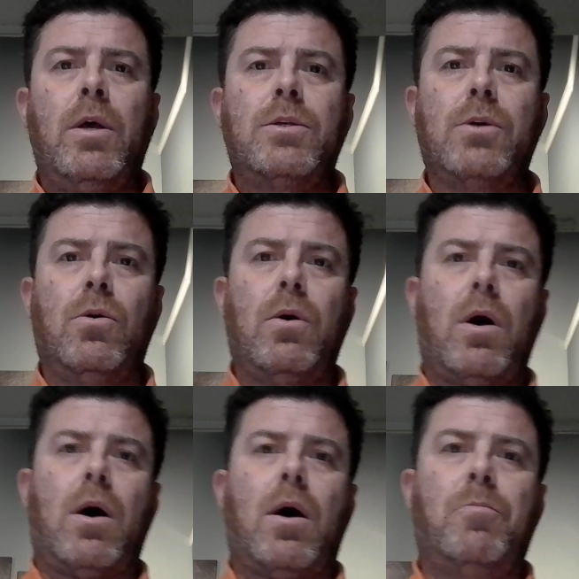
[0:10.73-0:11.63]
So
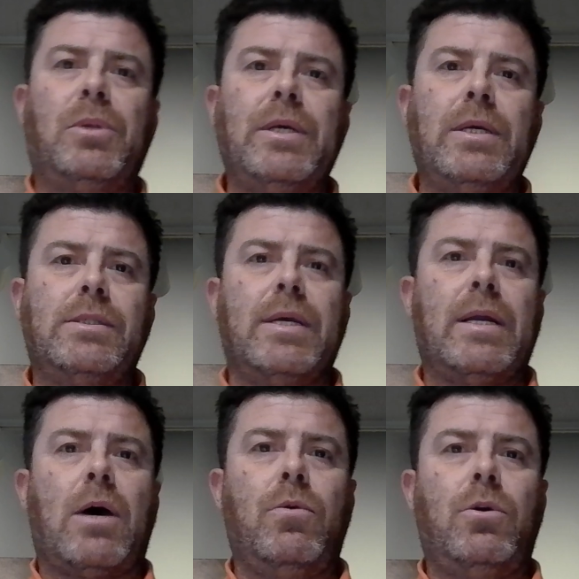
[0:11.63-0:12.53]
please get
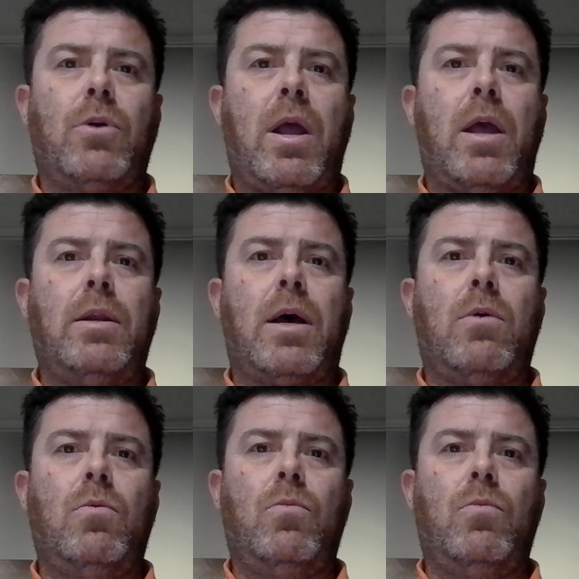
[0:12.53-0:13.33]
out your handout